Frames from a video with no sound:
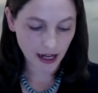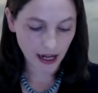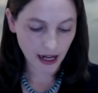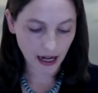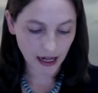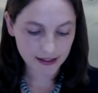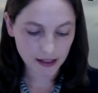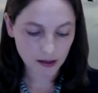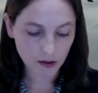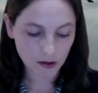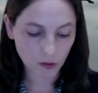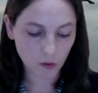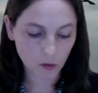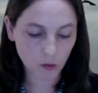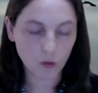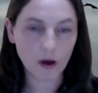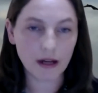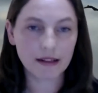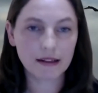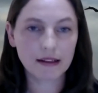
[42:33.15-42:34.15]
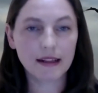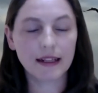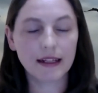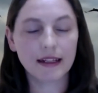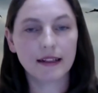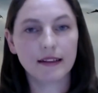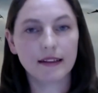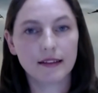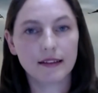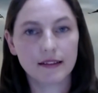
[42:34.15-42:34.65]
I think one
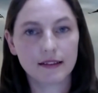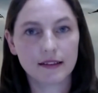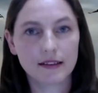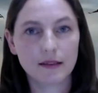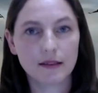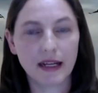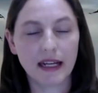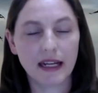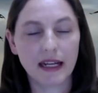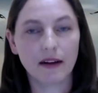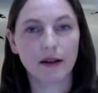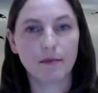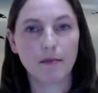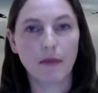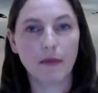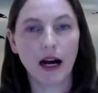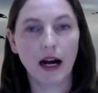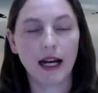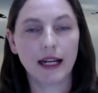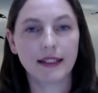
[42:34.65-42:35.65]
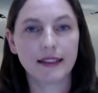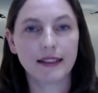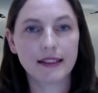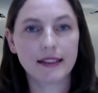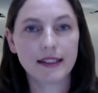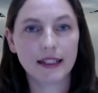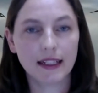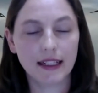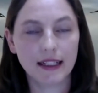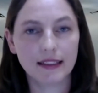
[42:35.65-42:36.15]
thing to bear in mind
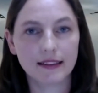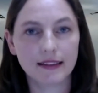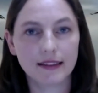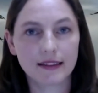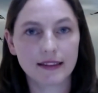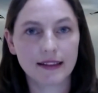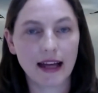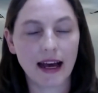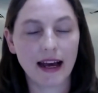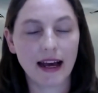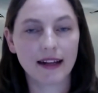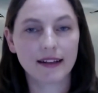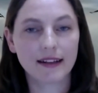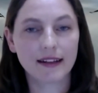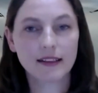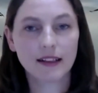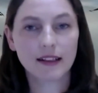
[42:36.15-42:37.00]
is that